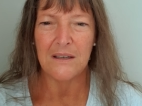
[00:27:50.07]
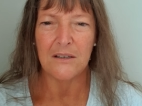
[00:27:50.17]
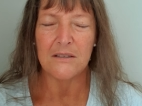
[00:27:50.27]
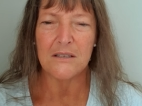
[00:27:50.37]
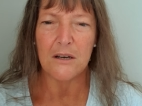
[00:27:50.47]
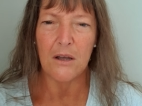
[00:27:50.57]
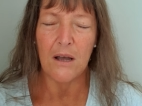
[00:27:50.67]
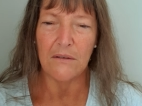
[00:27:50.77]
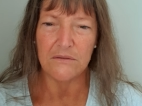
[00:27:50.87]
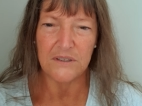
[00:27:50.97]
Because
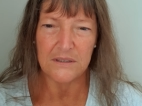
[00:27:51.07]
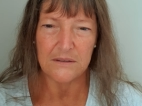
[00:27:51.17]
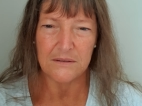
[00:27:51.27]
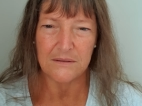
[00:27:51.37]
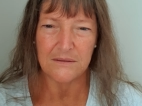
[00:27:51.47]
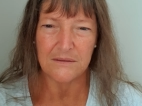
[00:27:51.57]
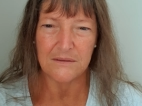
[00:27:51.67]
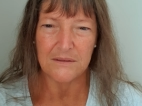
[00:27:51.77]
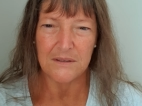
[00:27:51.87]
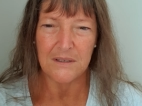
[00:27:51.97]
love
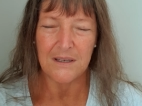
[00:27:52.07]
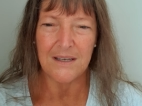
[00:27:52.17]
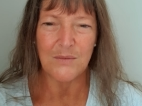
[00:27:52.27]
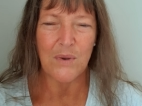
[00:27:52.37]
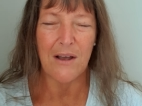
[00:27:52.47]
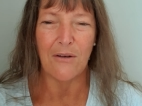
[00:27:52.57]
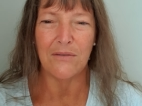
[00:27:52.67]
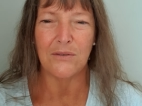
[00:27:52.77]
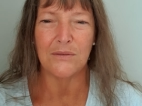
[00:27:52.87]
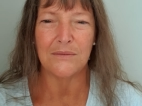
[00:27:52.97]
is
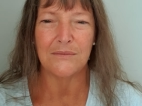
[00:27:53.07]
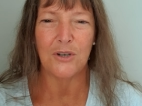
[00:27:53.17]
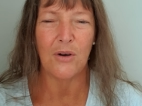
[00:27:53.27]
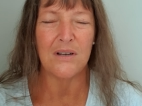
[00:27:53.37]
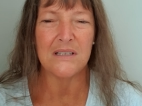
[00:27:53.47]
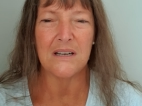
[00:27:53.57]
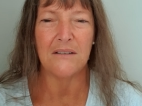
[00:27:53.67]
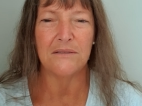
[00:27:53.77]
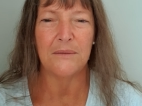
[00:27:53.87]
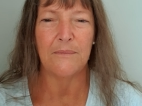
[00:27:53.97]
powerful. God is
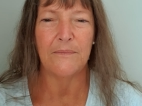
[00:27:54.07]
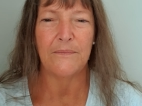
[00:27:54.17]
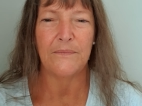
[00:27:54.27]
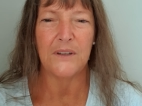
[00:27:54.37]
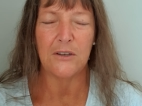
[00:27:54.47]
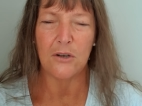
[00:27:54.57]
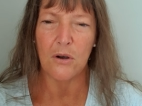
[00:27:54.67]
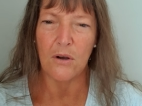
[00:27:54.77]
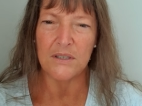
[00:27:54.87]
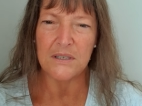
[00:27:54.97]
love. And
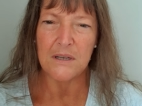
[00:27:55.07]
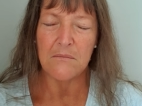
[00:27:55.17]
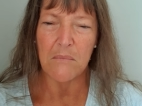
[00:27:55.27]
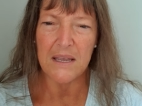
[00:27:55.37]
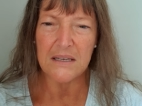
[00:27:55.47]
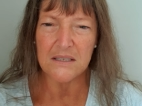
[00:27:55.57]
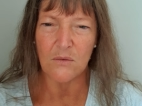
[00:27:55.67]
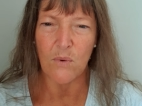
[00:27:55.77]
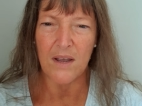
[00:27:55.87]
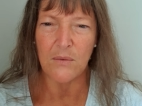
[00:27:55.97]
God makes a
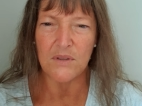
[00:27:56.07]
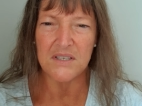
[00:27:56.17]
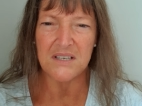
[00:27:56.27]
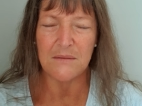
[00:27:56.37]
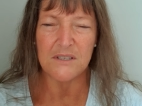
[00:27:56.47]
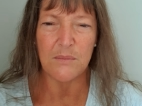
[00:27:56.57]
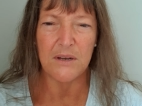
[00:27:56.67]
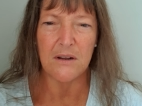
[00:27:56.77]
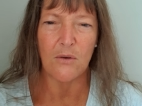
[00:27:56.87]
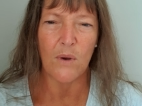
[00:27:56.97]
way when there seems to
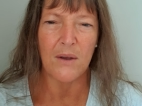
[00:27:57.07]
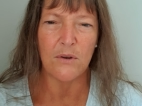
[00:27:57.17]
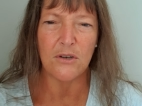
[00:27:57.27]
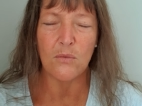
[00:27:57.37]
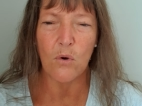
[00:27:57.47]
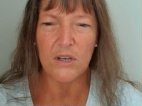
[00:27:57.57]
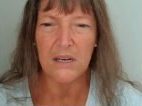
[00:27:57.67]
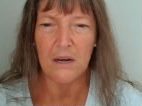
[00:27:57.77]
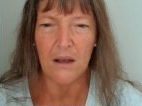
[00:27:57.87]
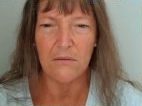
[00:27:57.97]
be no way. When you walk
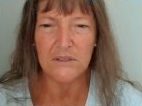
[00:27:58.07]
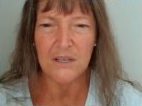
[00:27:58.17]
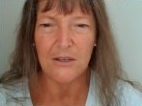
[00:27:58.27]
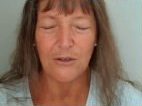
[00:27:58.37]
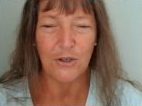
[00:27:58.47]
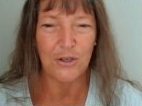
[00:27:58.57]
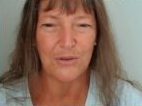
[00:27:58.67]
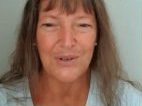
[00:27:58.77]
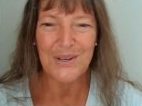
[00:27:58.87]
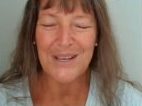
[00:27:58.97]
in love,
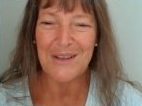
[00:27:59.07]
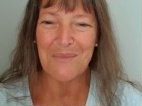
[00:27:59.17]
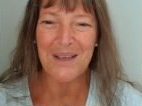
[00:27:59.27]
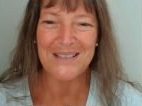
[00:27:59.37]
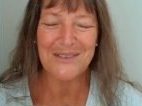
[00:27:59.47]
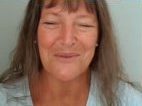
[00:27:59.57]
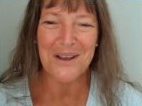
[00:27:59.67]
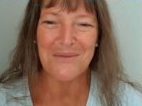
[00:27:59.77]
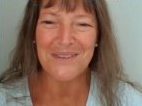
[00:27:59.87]
it makes a way